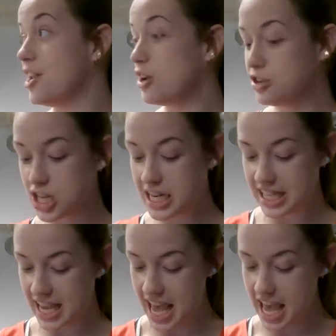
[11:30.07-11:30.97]
And no
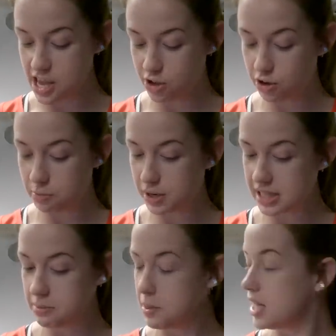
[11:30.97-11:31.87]
cheating here, you've got to
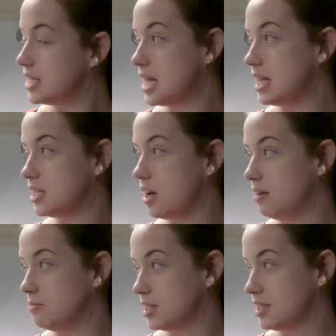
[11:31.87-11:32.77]
press the button 10
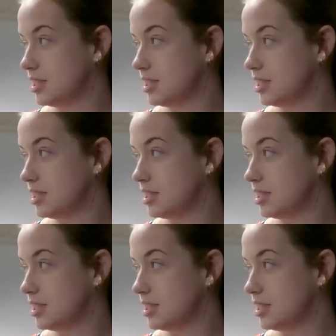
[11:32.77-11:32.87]
times.